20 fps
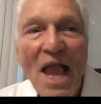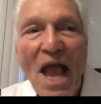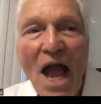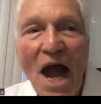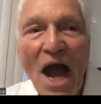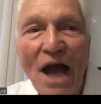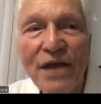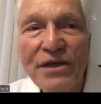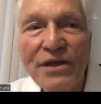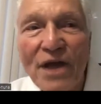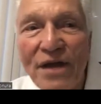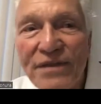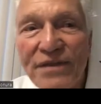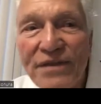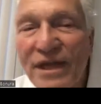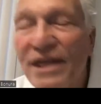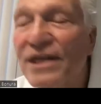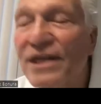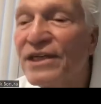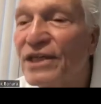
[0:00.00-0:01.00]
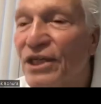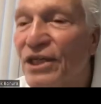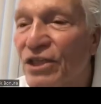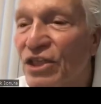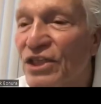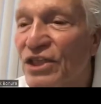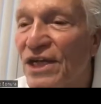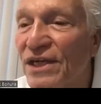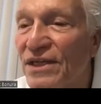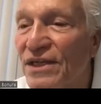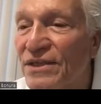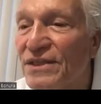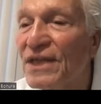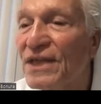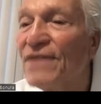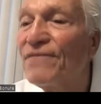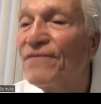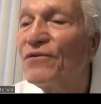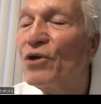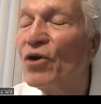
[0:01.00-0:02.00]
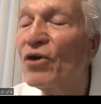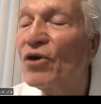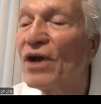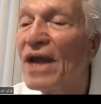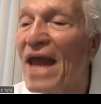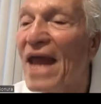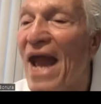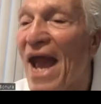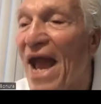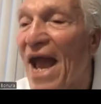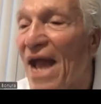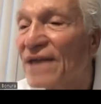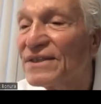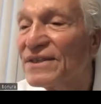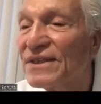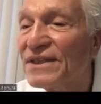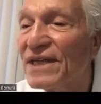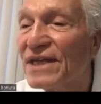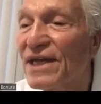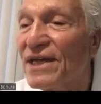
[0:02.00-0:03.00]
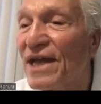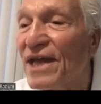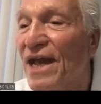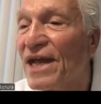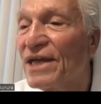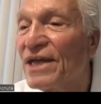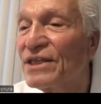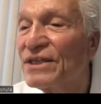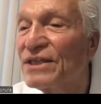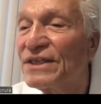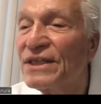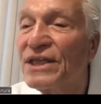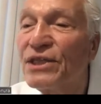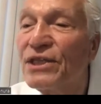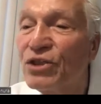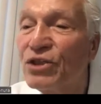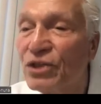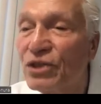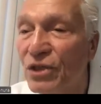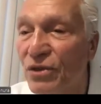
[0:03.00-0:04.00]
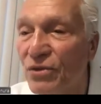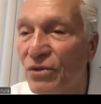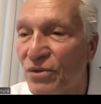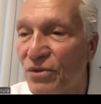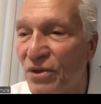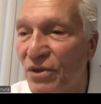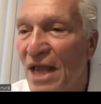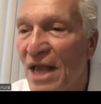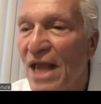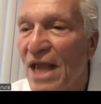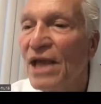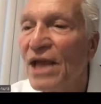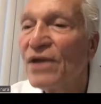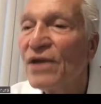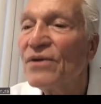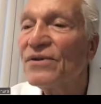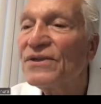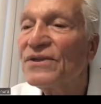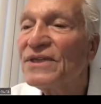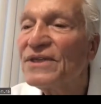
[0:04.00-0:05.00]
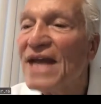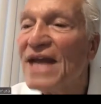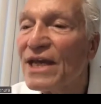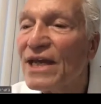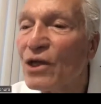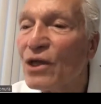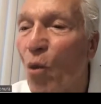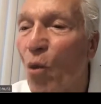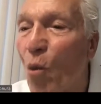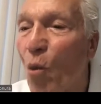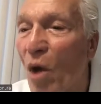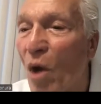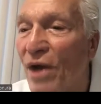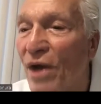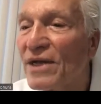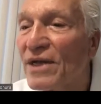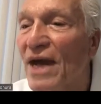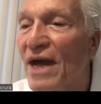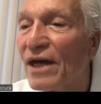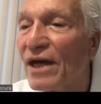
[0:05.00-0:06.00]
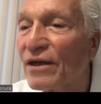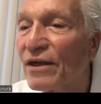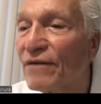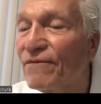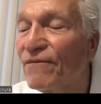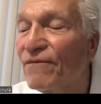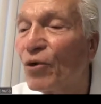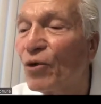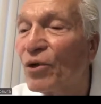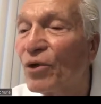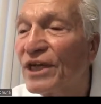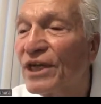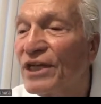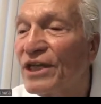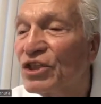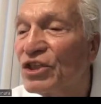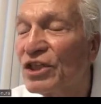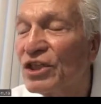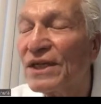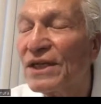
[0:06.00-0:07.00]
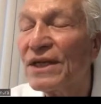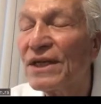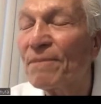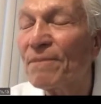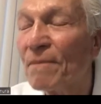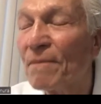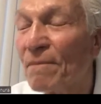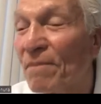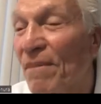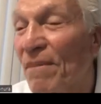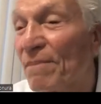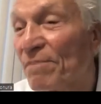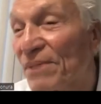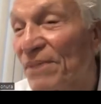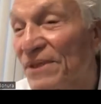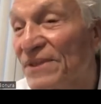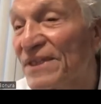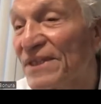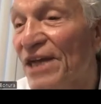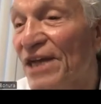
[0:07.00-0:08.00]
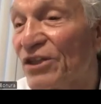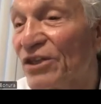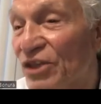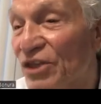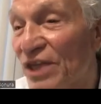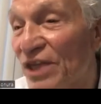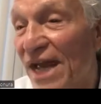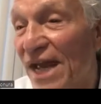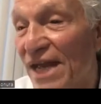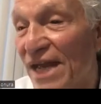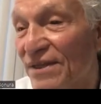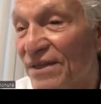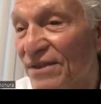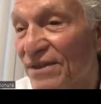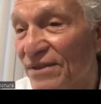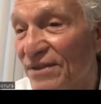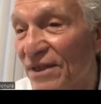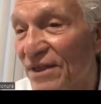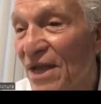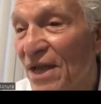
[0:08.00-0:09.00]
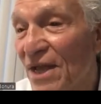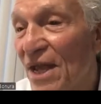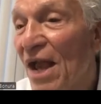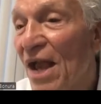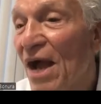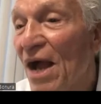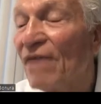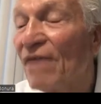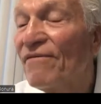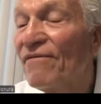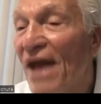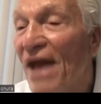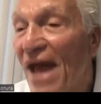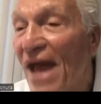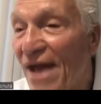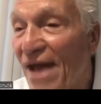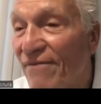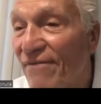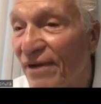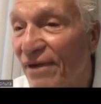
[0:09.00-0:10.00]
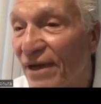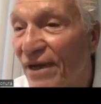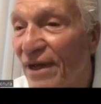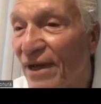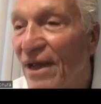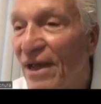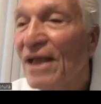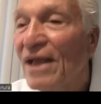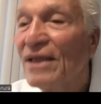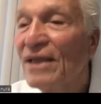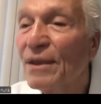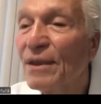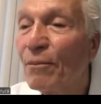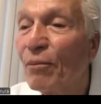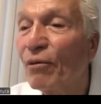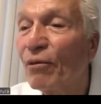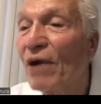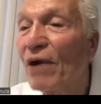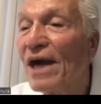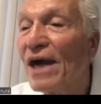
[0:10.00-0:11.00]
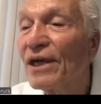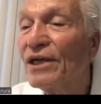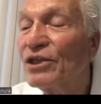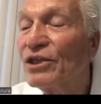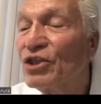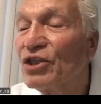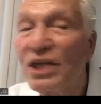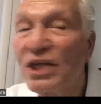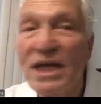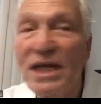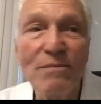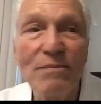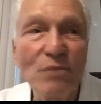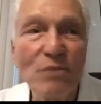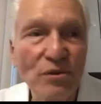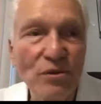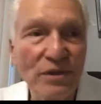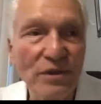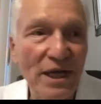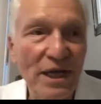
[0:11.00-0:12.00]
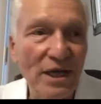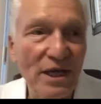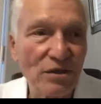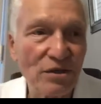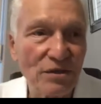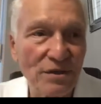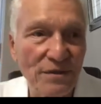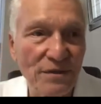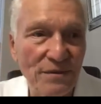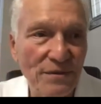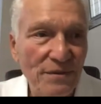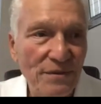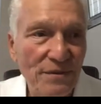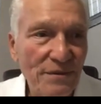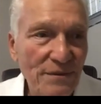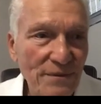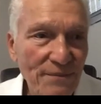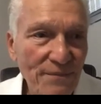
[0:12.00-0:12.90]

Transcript: Another condition is if you're an Ashkenazi Jew, you stand a 1 out of 40% chance of having the BRCA gene mutations.